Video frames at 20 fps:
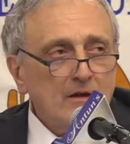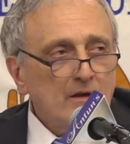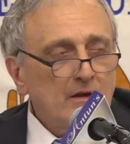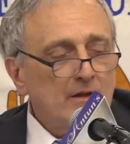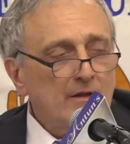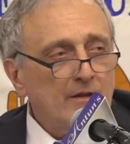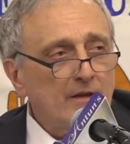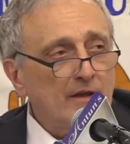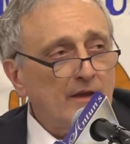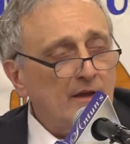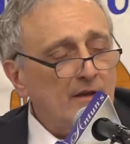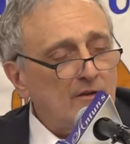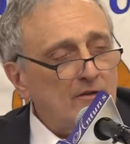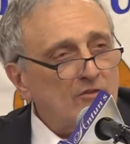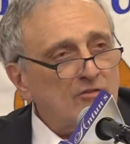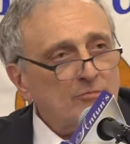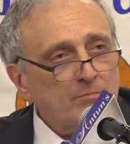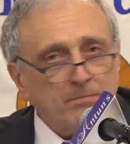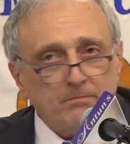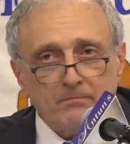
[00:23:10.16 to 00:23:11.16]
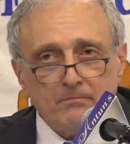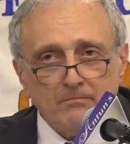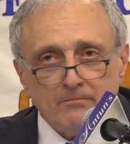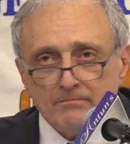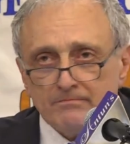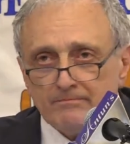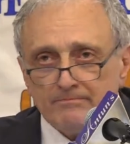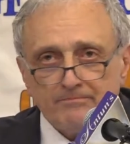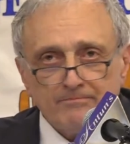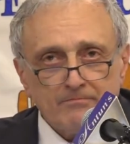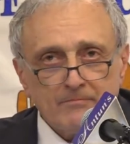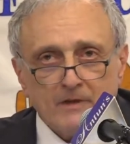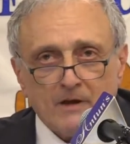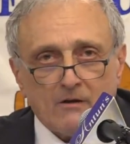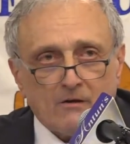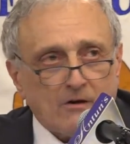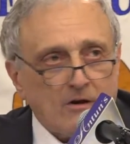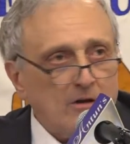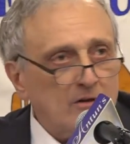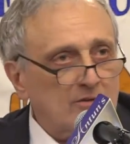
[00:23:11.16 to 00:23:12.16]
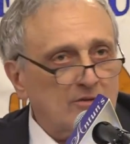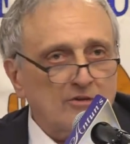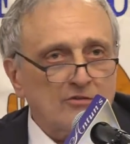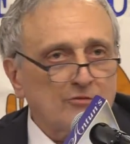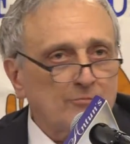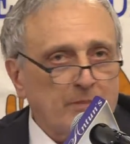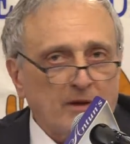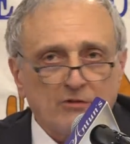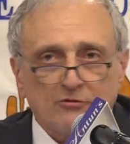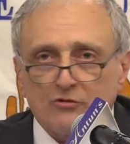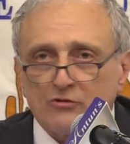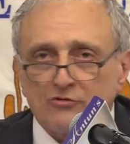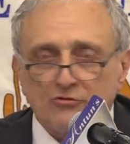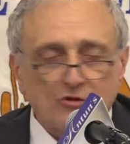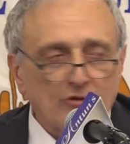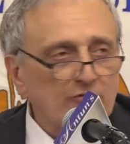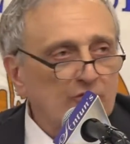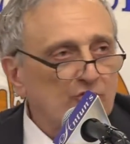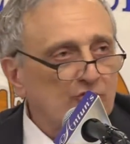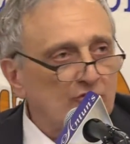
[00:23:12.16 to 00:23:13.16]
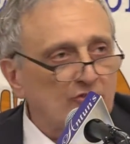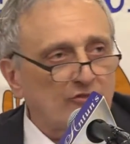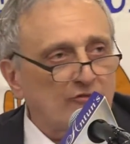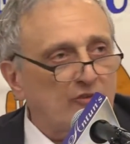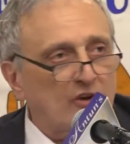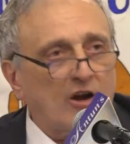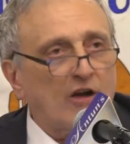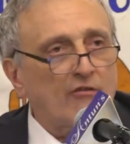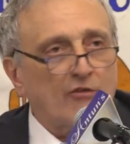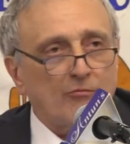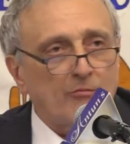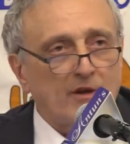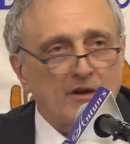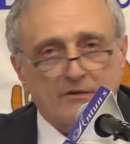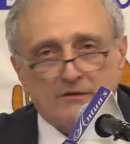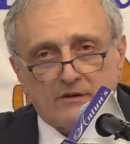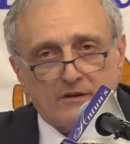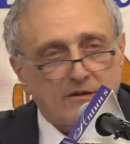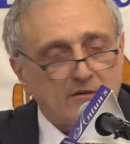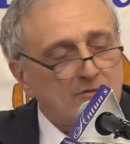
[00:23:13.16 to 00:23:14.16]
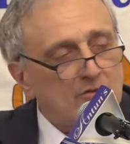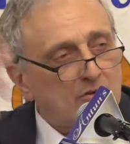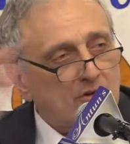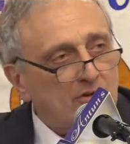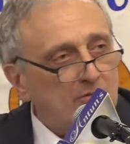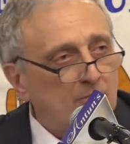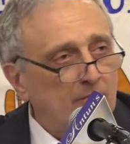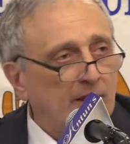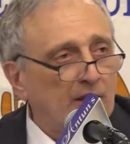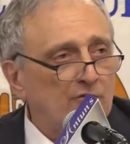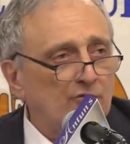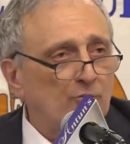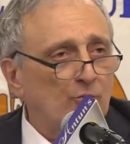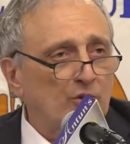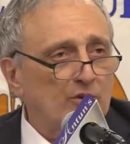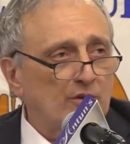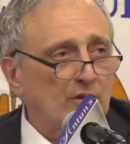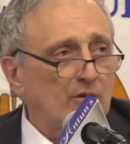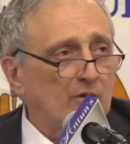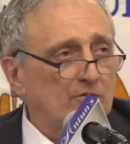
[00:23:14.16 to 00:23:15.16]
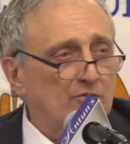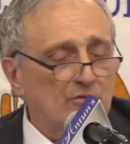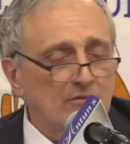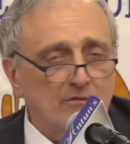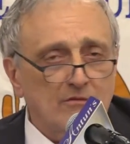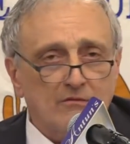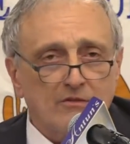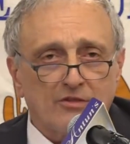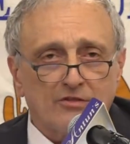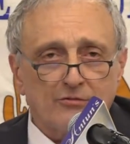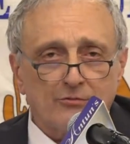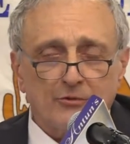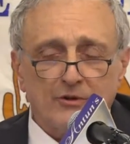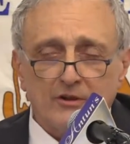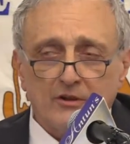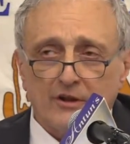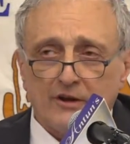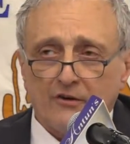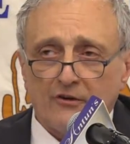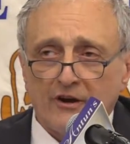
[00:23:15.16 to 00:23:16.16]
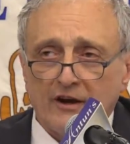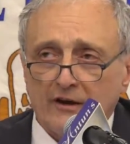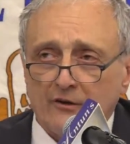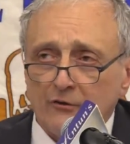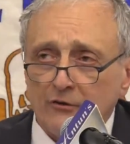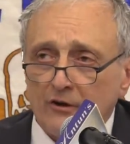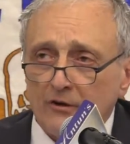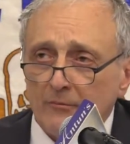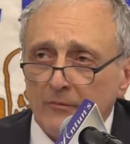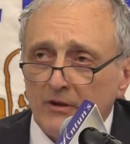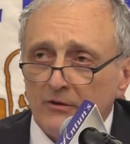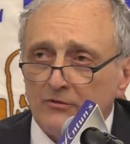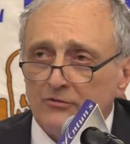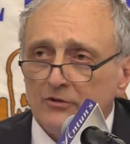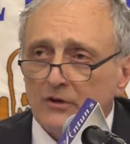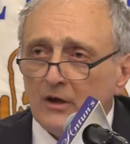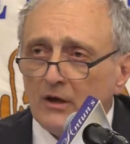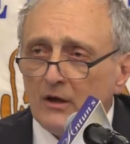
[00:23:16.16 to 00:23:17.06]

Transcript: in the, I'll call it the Special Services of Government, that you can imagine what the 3-letter acronym is,